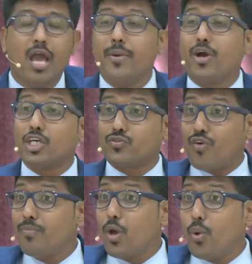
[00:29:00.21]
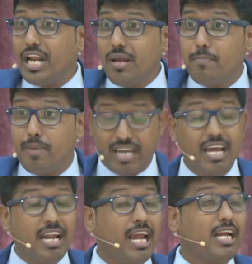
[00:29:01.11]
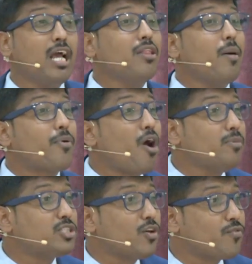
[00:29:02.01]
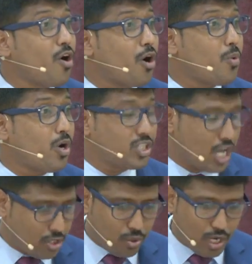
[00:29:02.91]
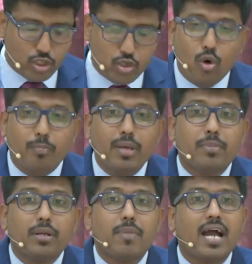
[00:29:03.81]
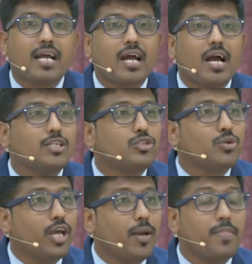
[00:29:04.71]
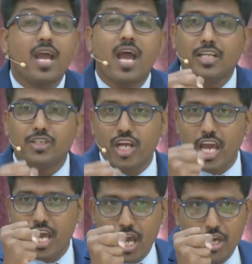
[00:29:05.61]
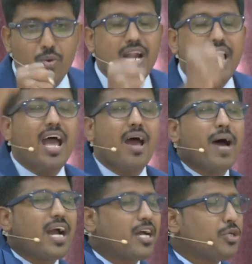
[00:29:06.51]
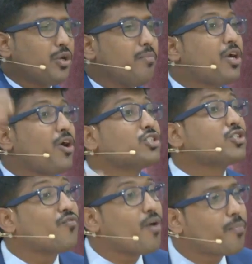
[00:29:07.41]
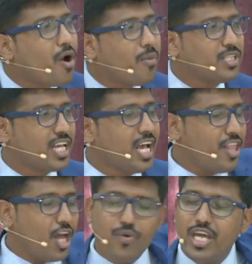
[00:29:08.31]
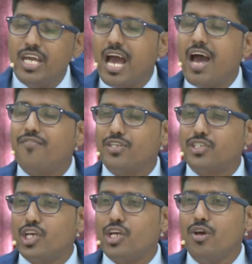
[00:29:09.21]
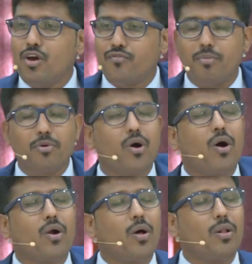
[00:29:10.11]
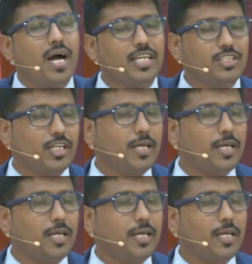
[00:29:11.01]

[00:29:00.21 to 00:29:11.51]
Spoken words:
Because from the very beginning, the promise of God was to restore people back unto Him. And today you and I are back unto Him because of the promise that we have received from God Almighty.